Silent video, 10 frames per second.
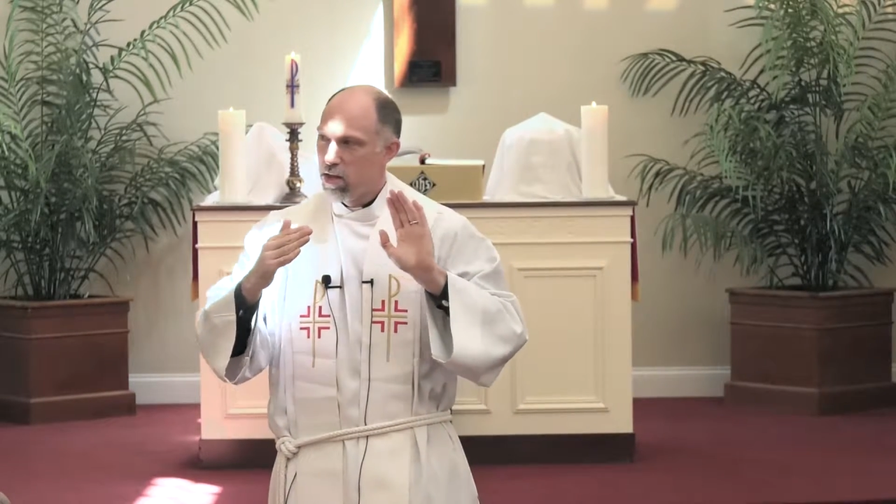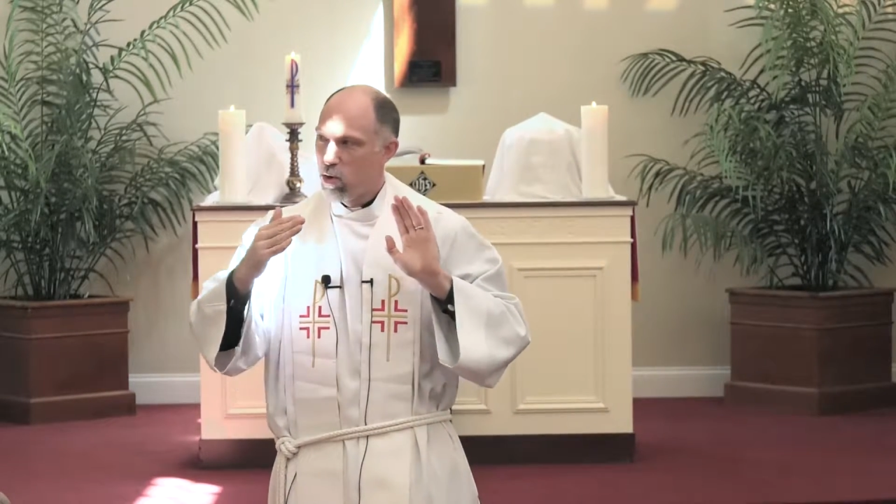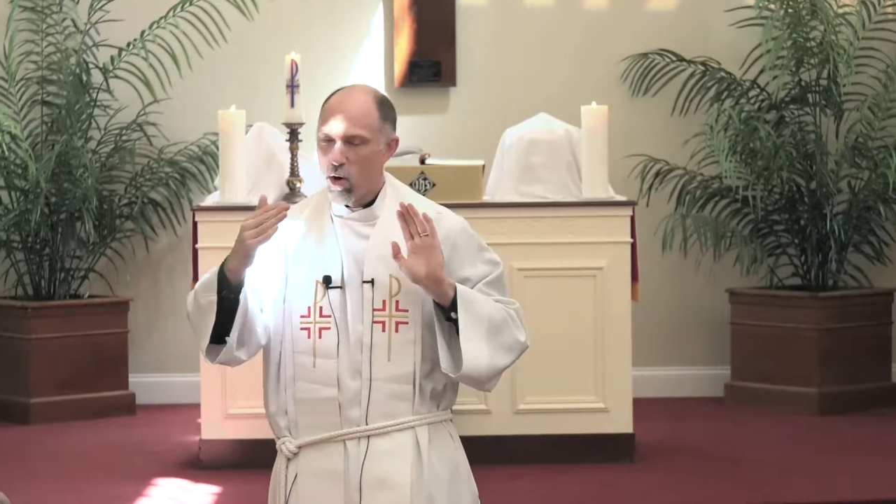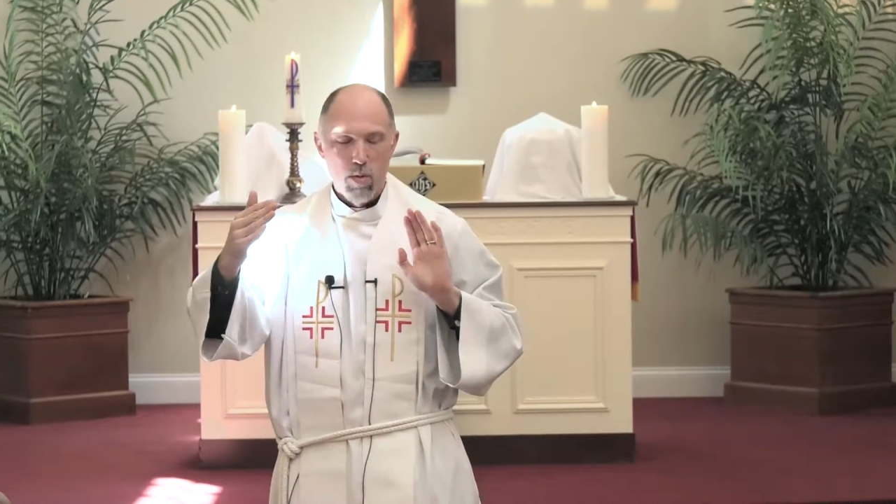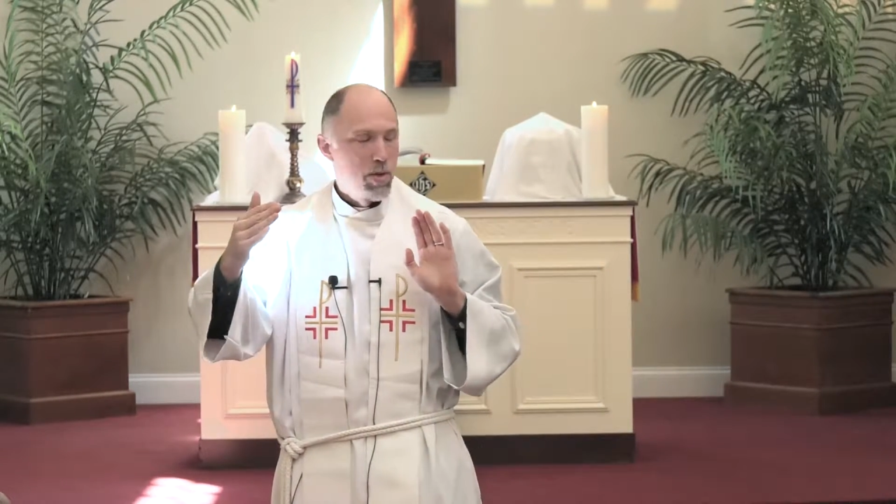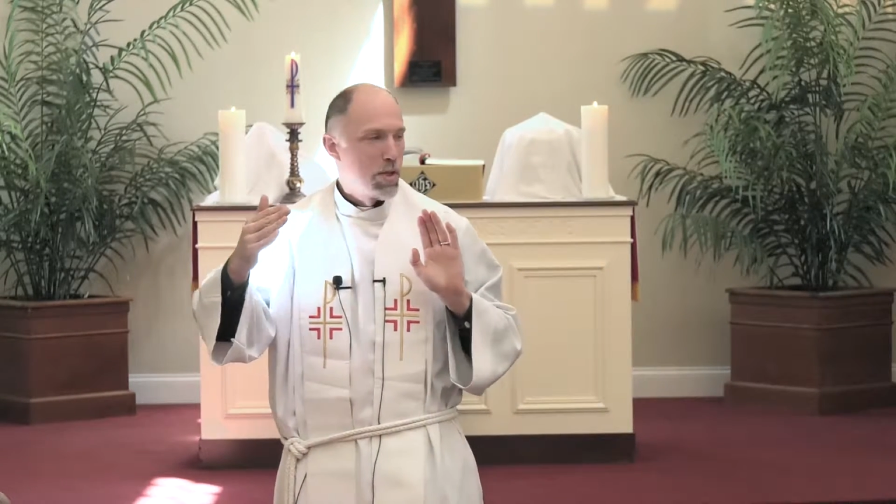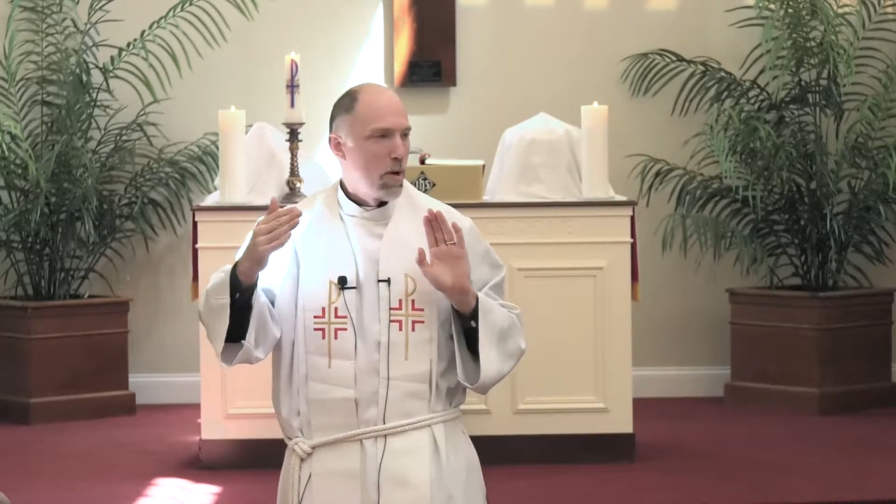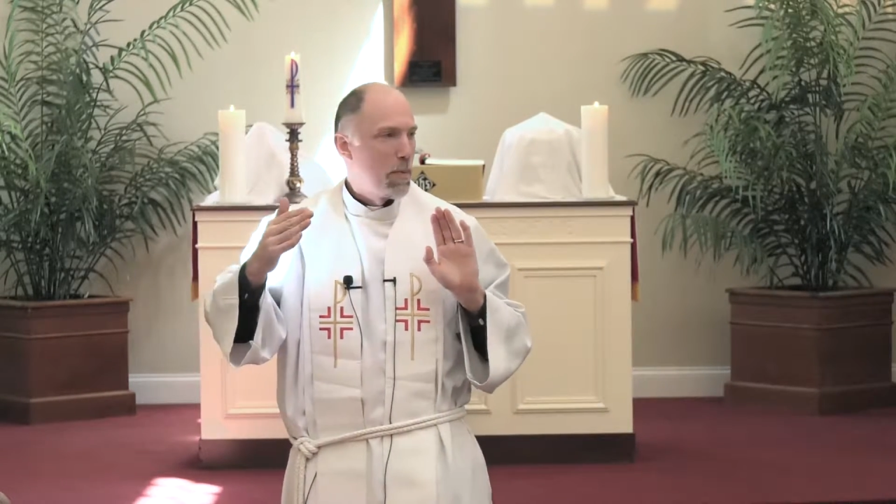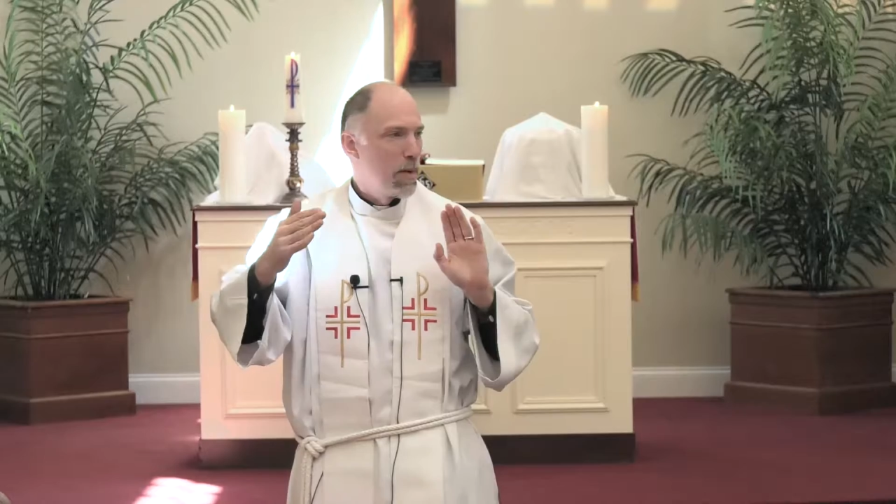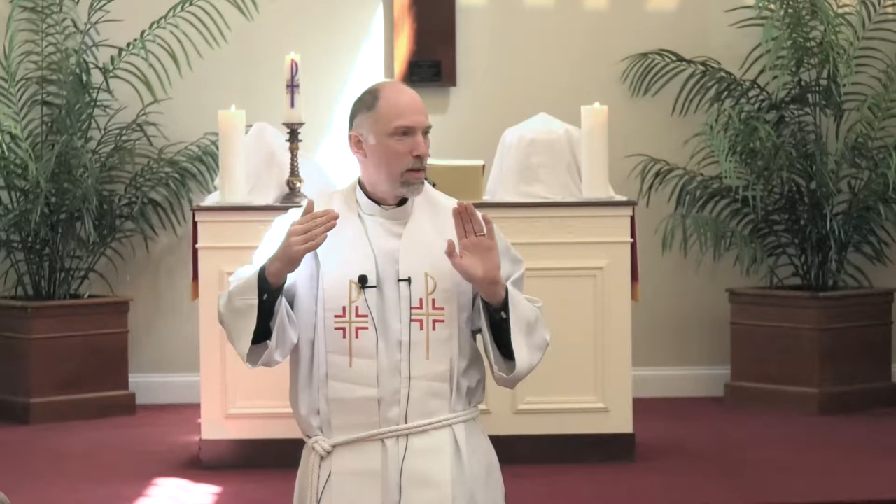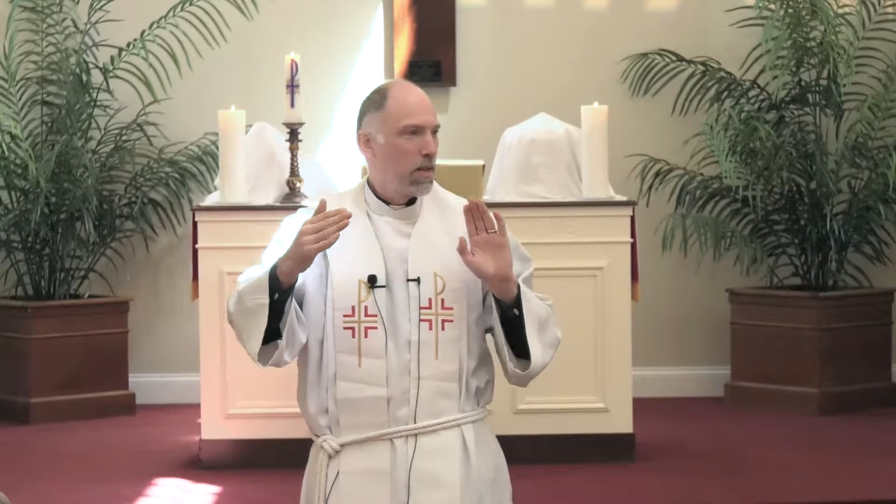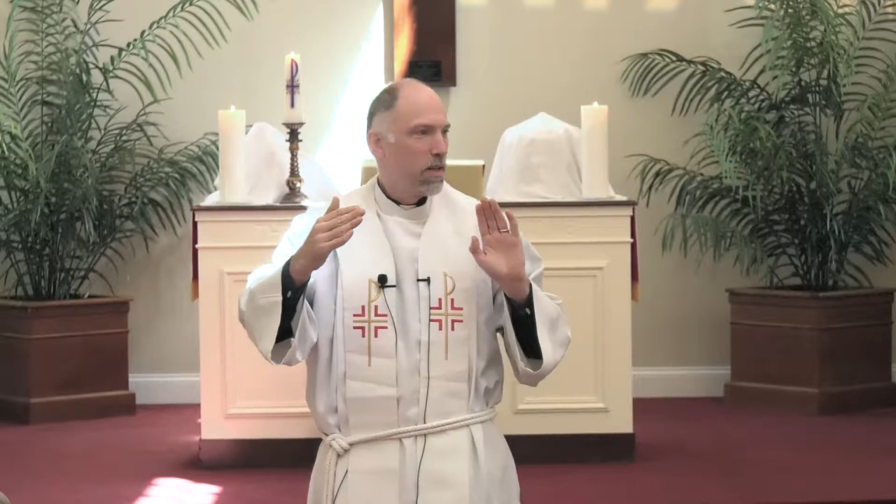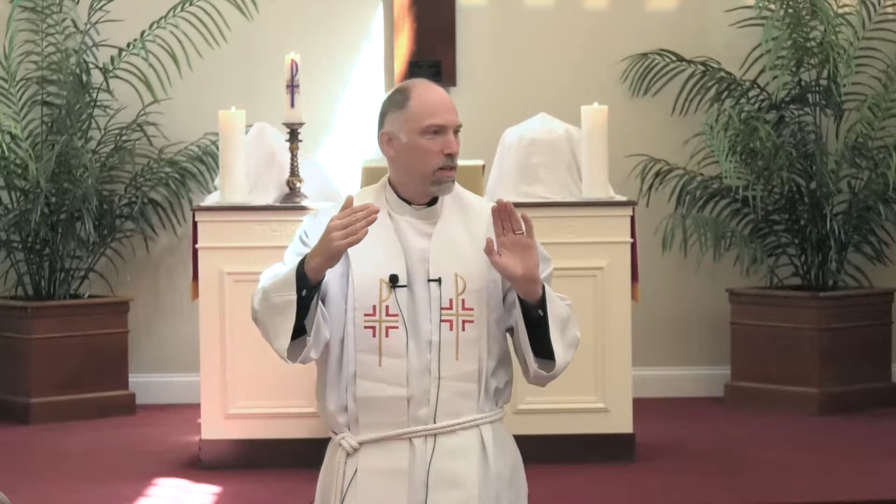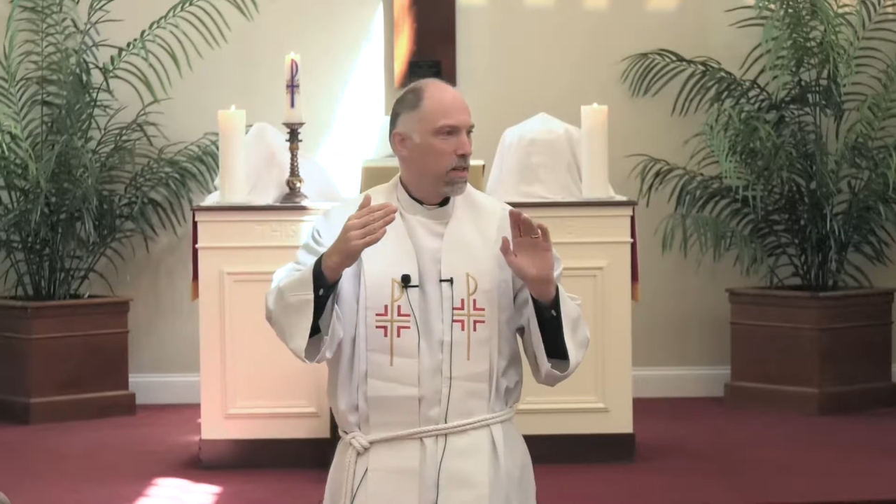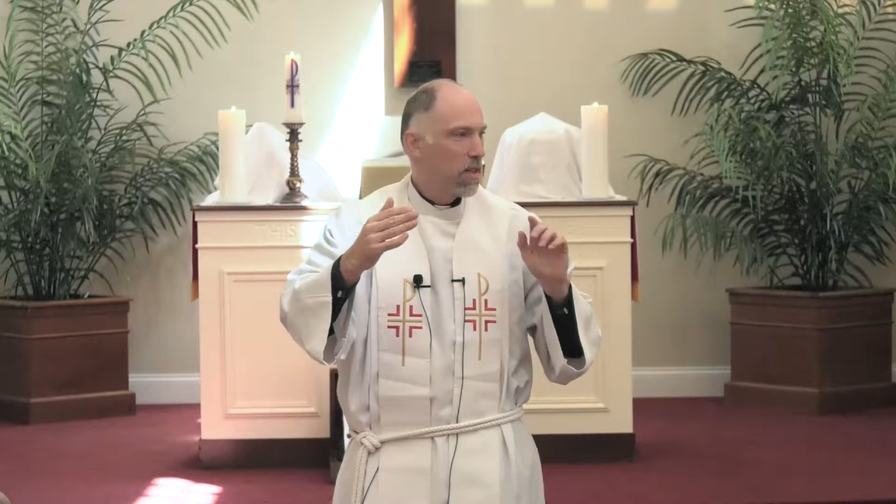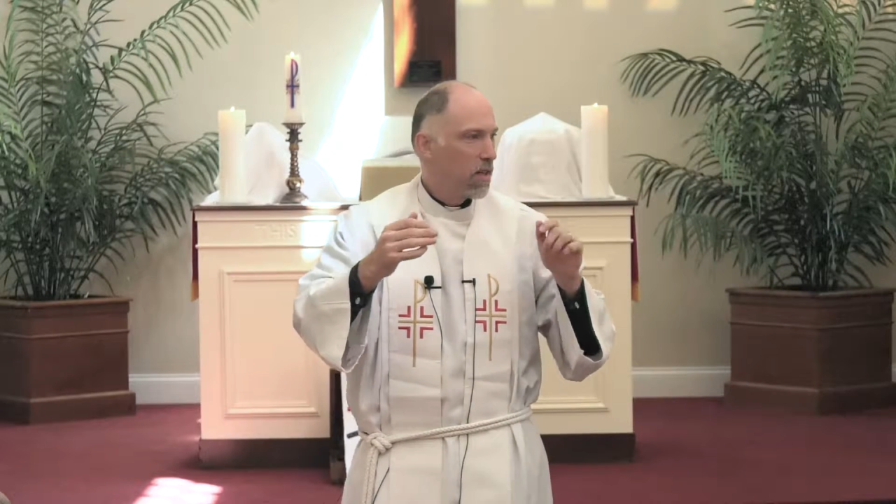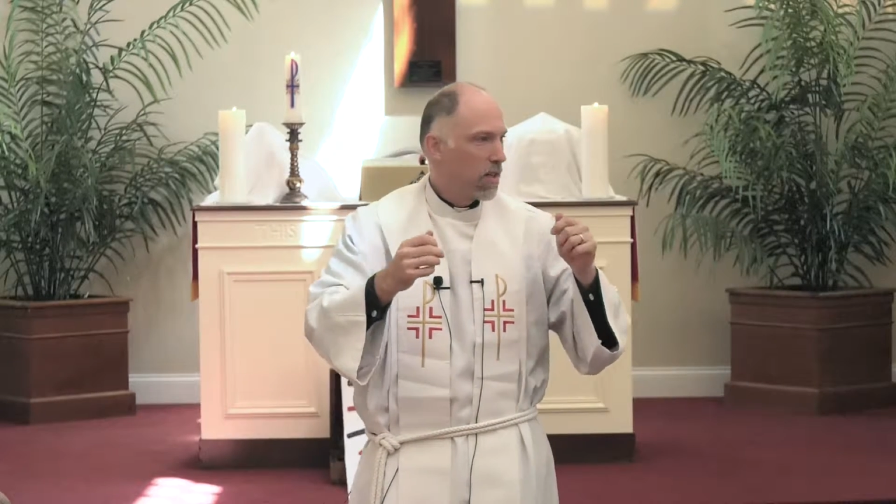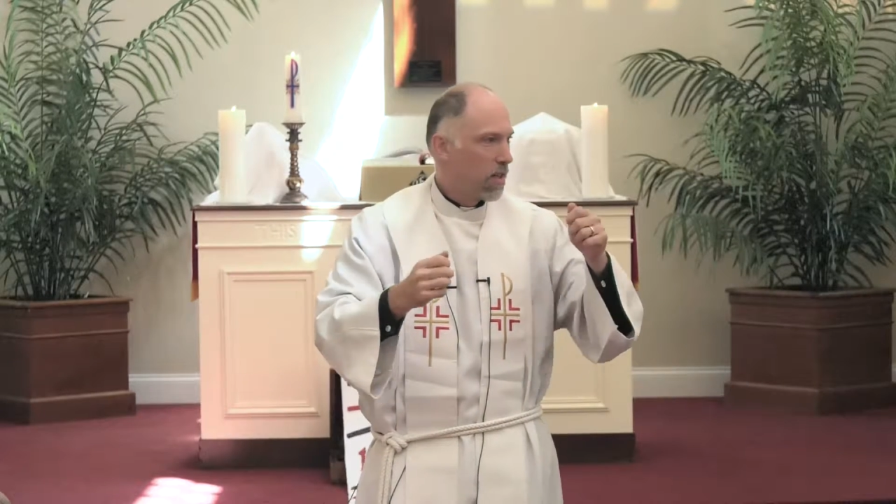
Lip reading: door was open